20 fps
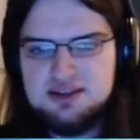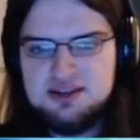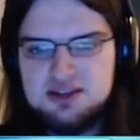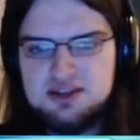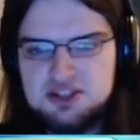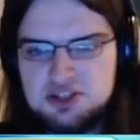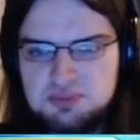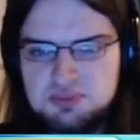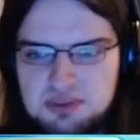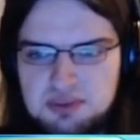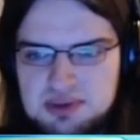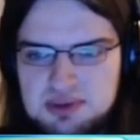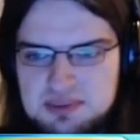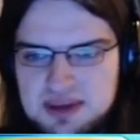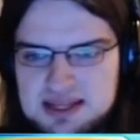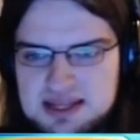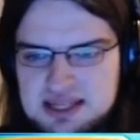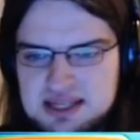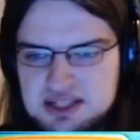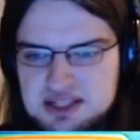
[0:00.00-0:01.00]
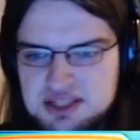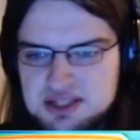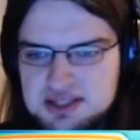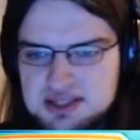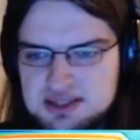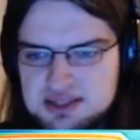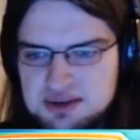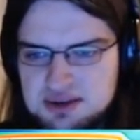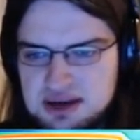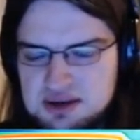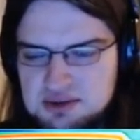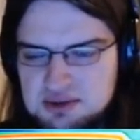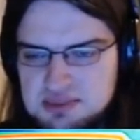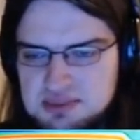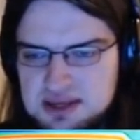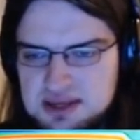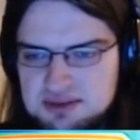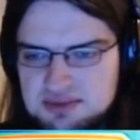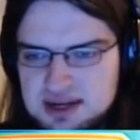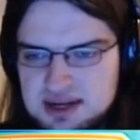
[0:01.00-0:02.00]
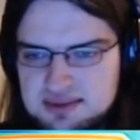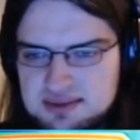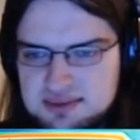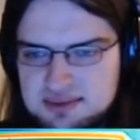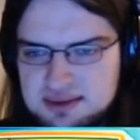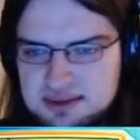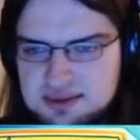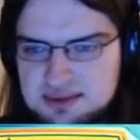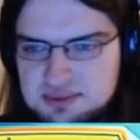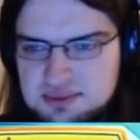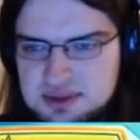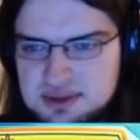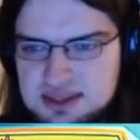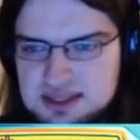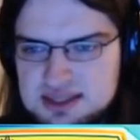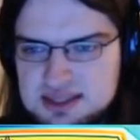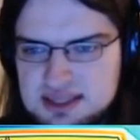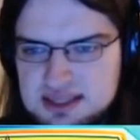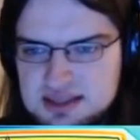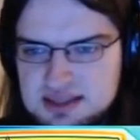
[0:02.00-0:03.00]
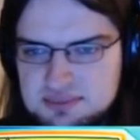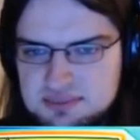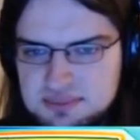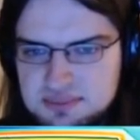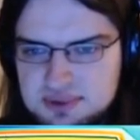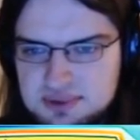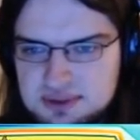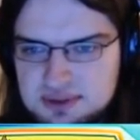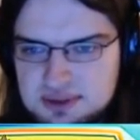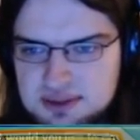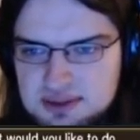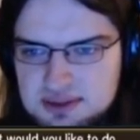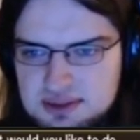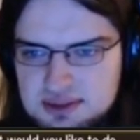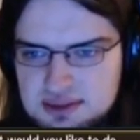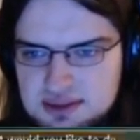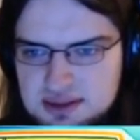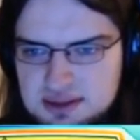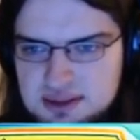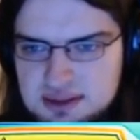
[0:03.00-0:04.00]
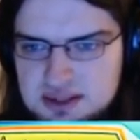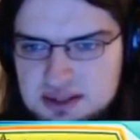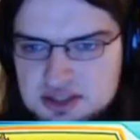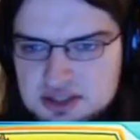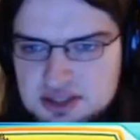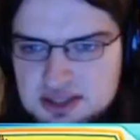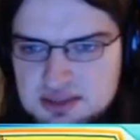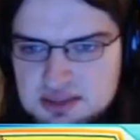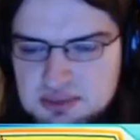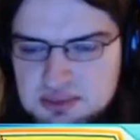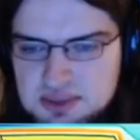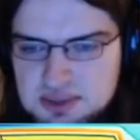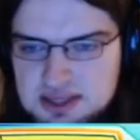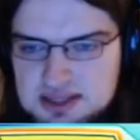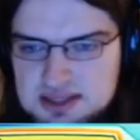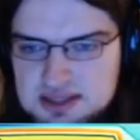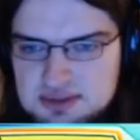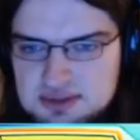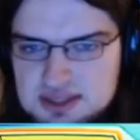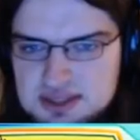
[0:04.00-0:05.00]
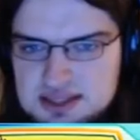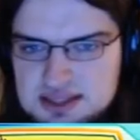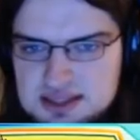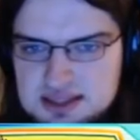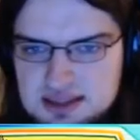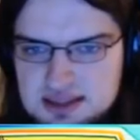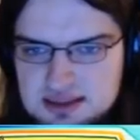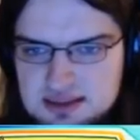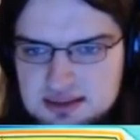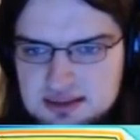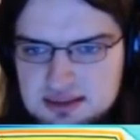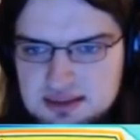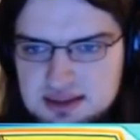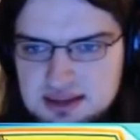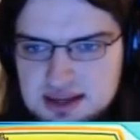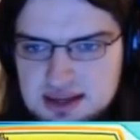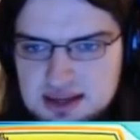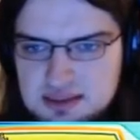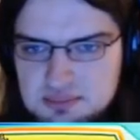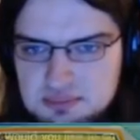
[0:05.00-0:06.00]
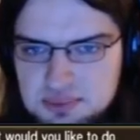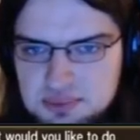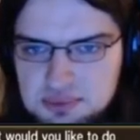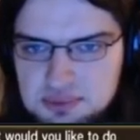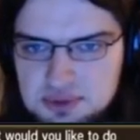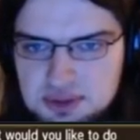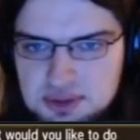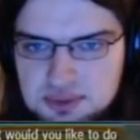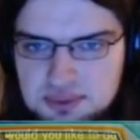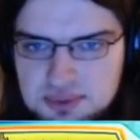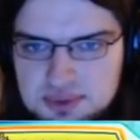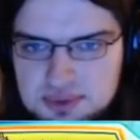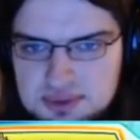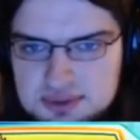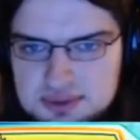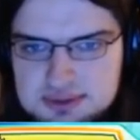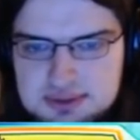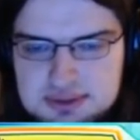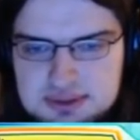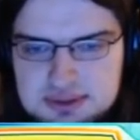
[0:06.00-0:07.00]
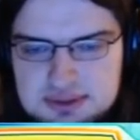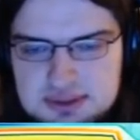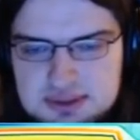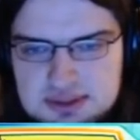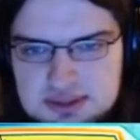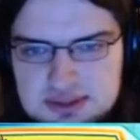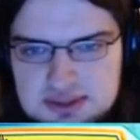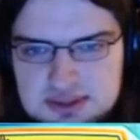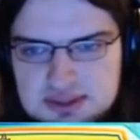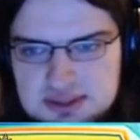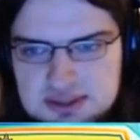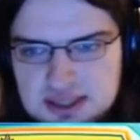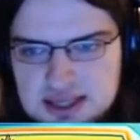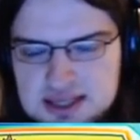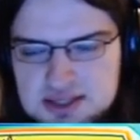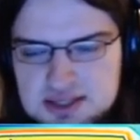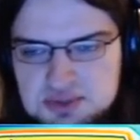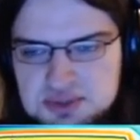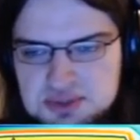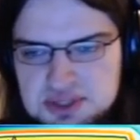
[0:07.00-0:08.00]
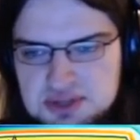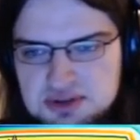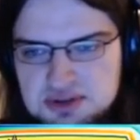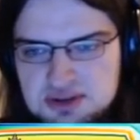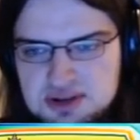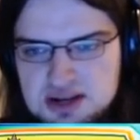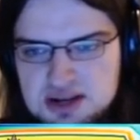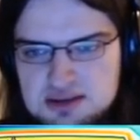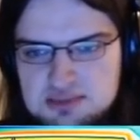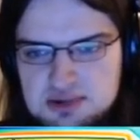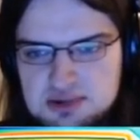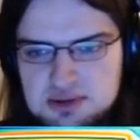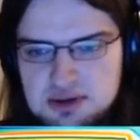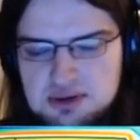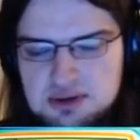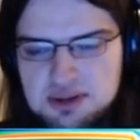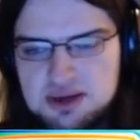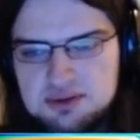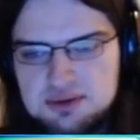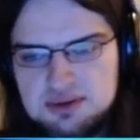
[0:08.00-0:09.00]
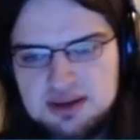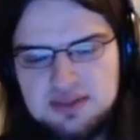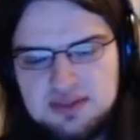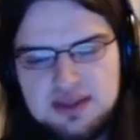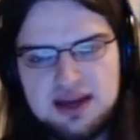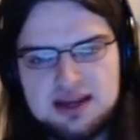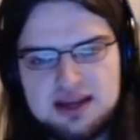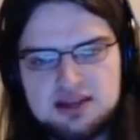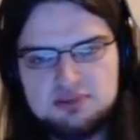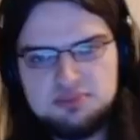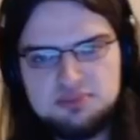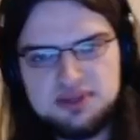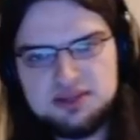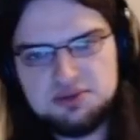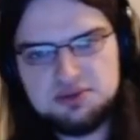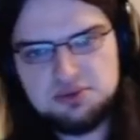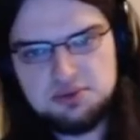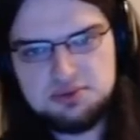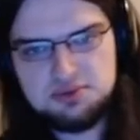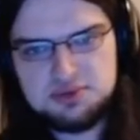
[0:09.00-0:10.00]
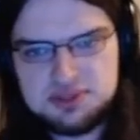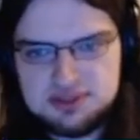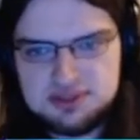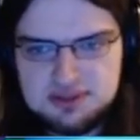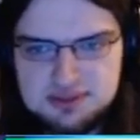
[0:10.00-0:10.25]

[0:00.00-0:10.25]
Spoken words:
should probably pay attention. So how do I beat a rain with this team? I think I should lead with Blastoise and Bulu. He's also got Komo though, and that could be awkward.